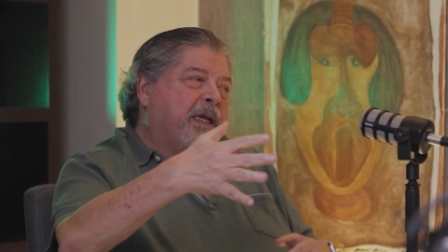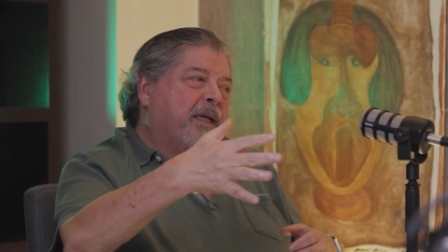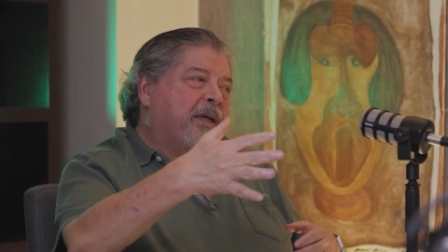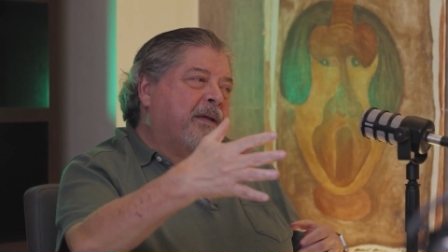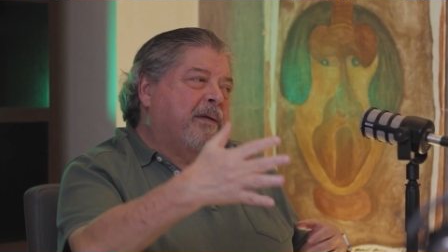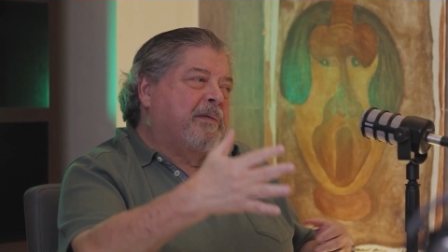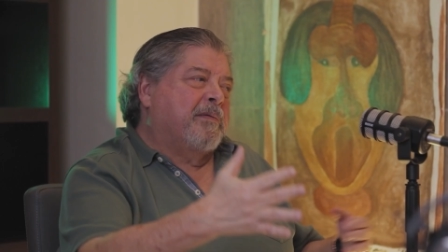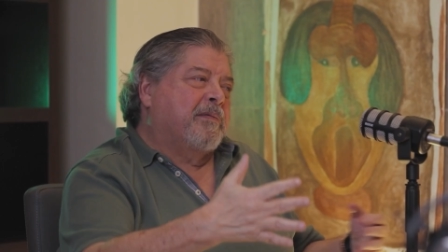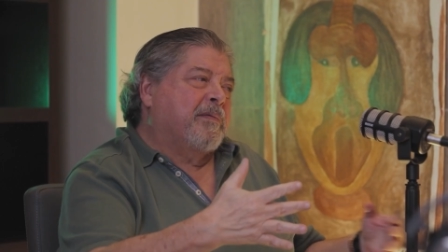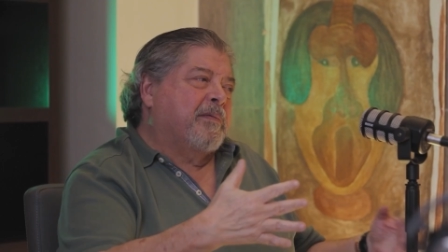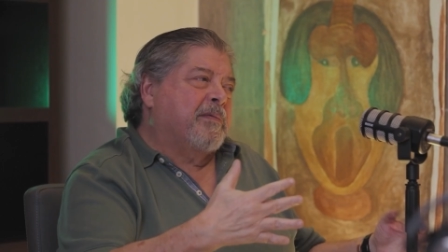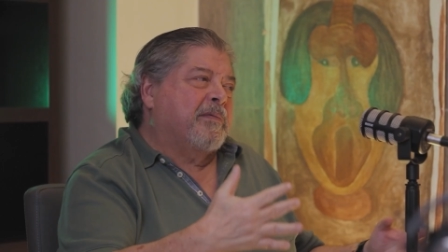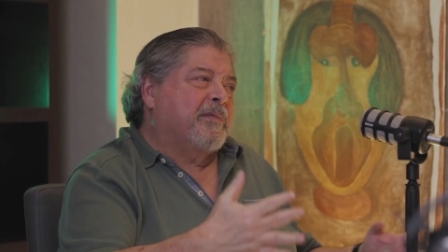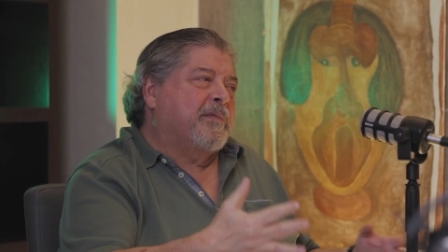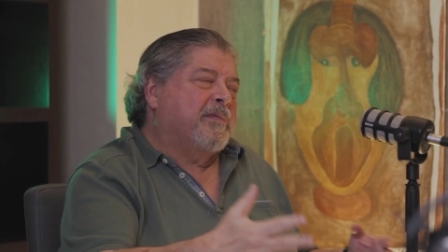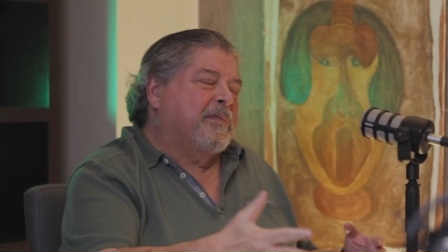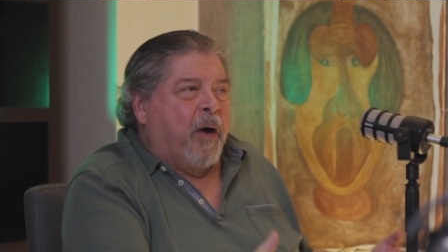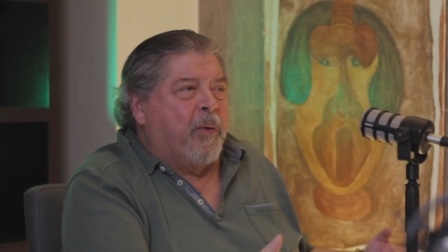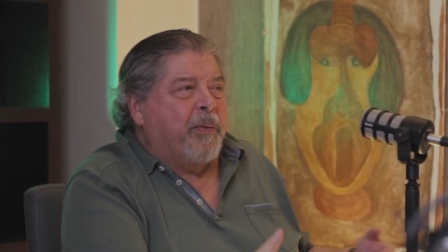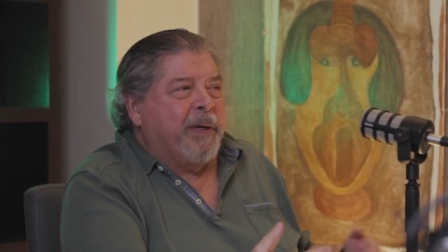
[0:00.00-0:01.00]
we, we
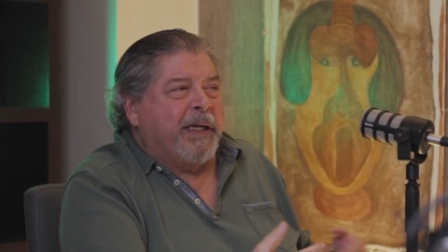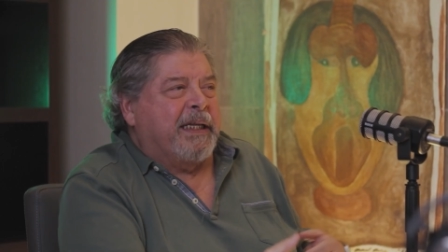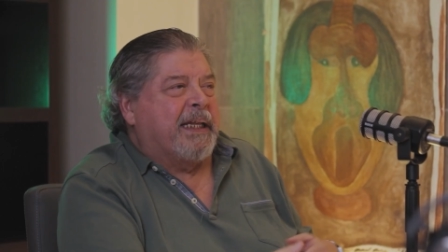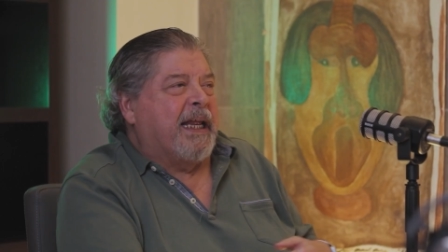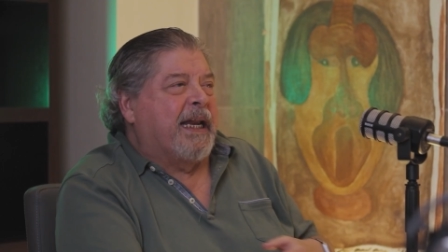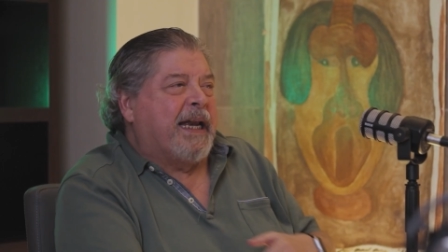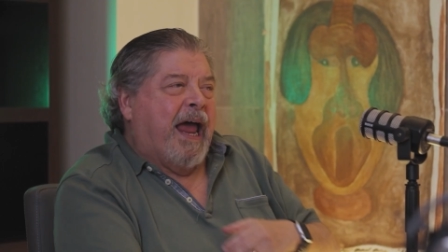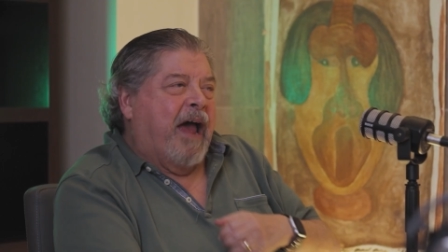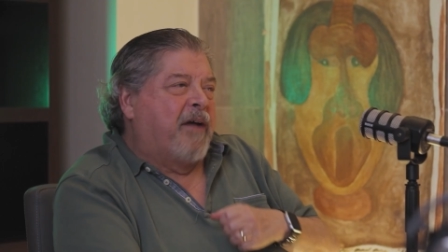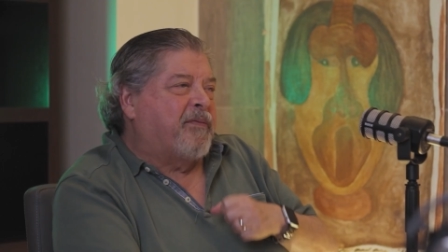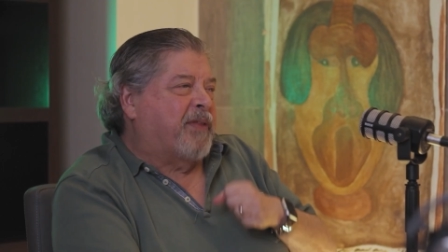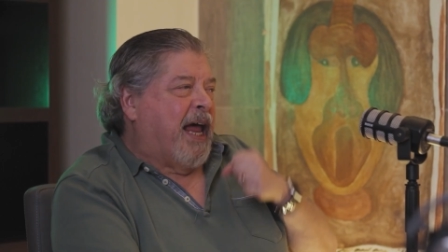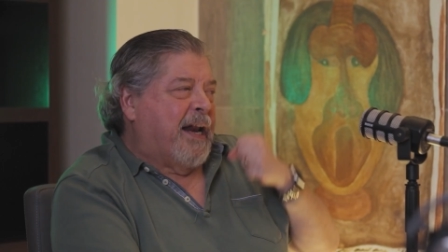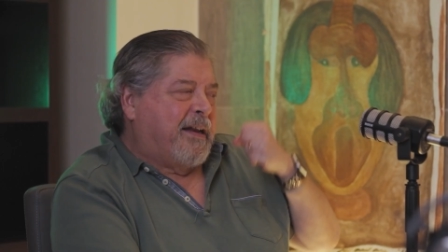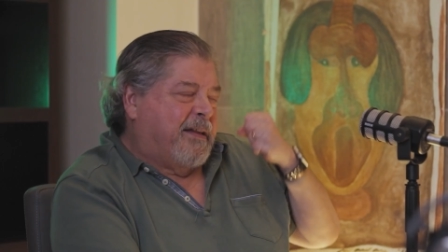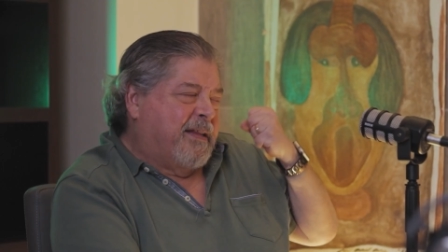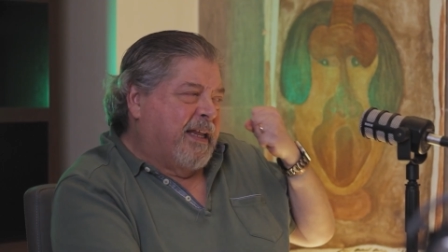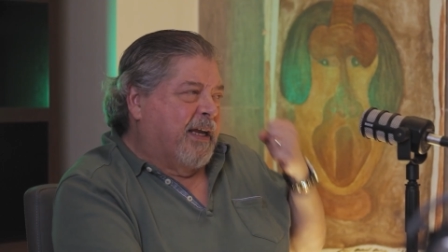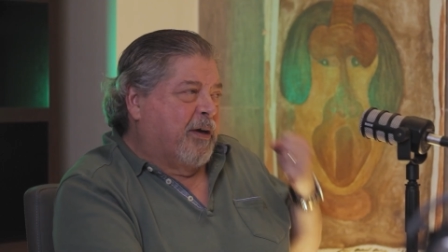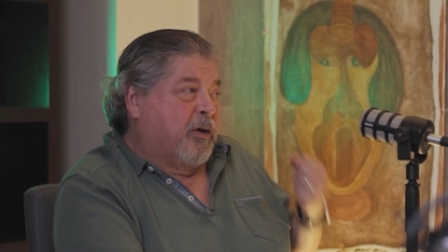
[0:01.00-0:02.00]
somehow we didn't
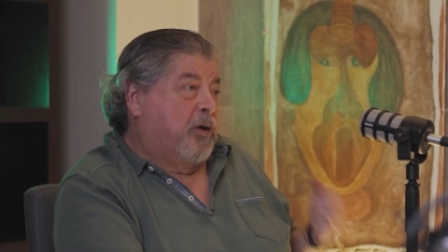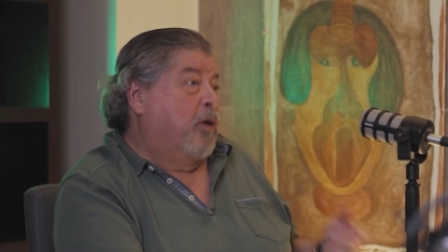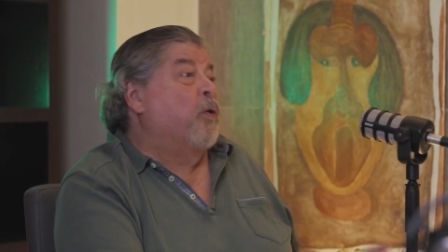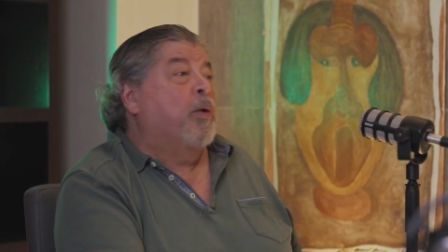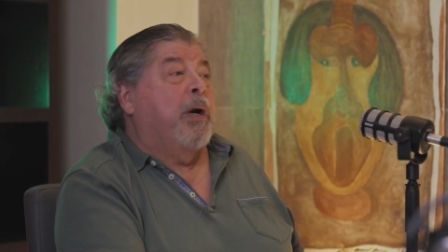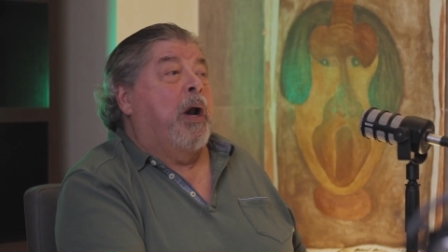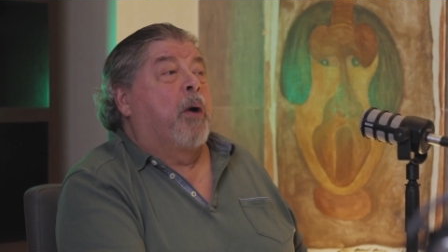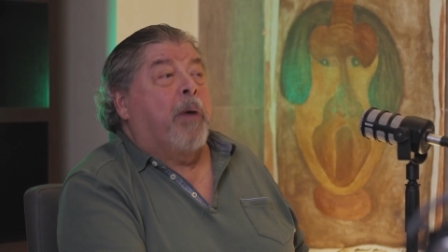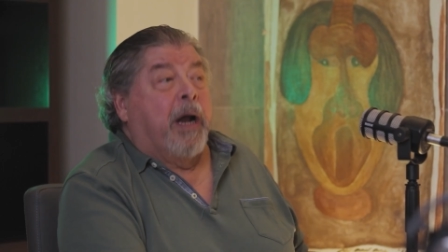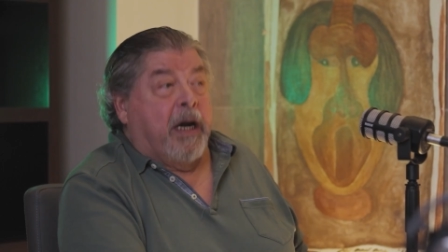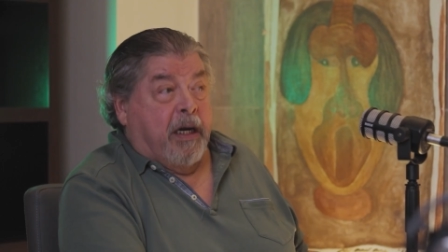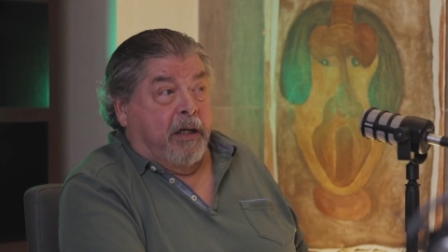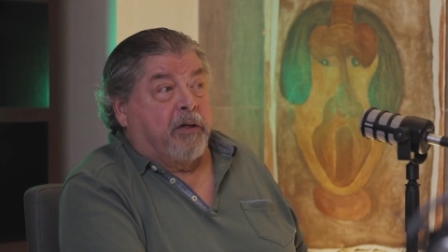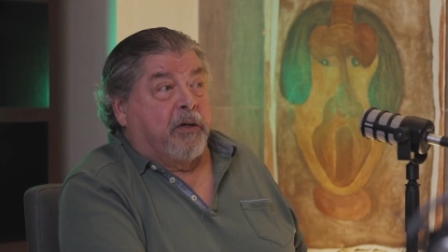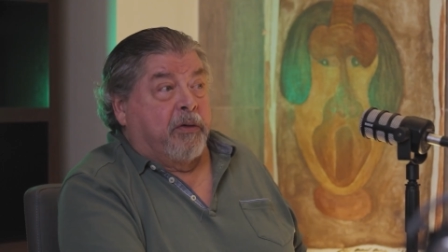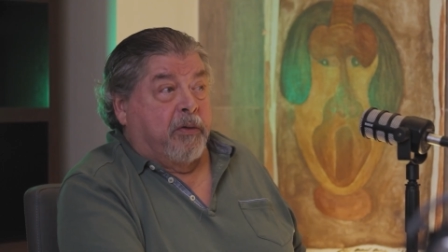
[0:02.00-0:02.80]
have that thing. Luna